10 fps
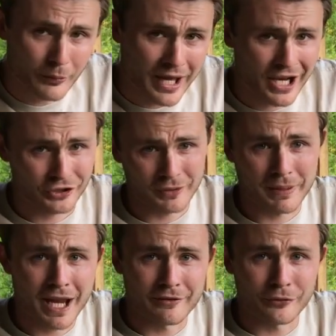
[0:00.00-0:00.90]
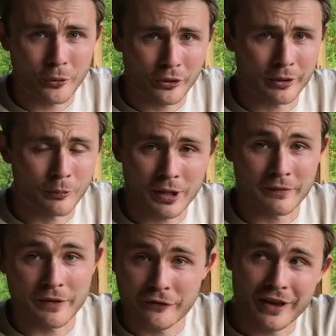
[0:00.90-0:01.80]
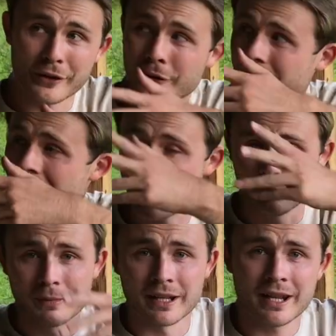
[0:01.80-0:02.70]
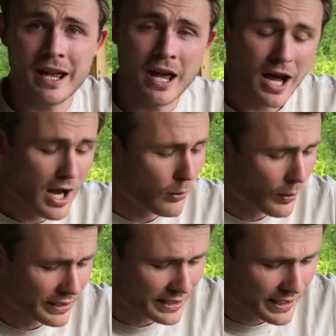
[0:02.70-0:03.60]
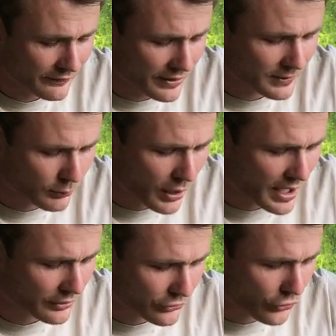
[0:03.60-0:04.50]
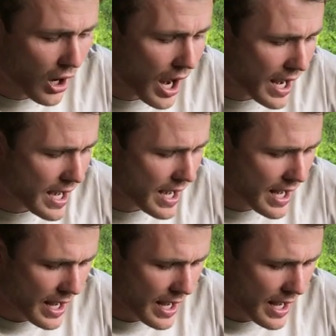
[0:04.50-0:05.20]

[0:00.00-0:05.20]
We actually paid for it. One of the fellow cattlemen wanted to give this brand a try,